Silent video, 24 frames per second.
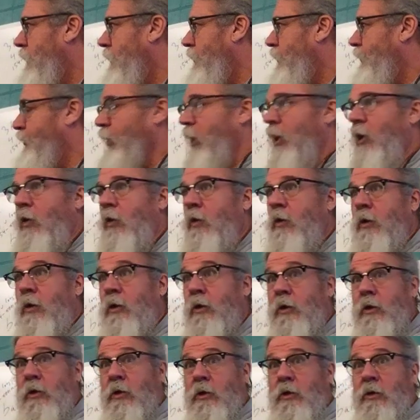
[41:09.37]
So,
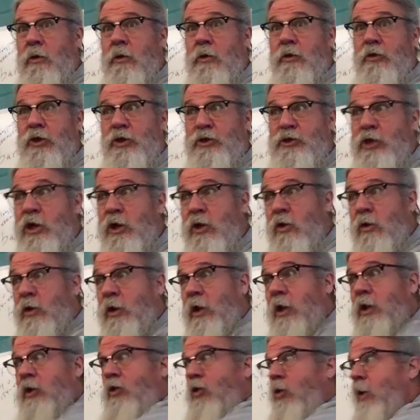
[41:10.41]
the Duke
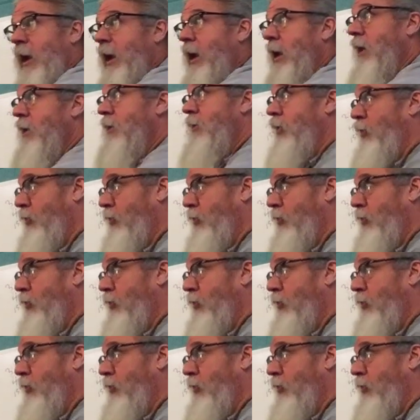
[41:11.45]
and Queen, they're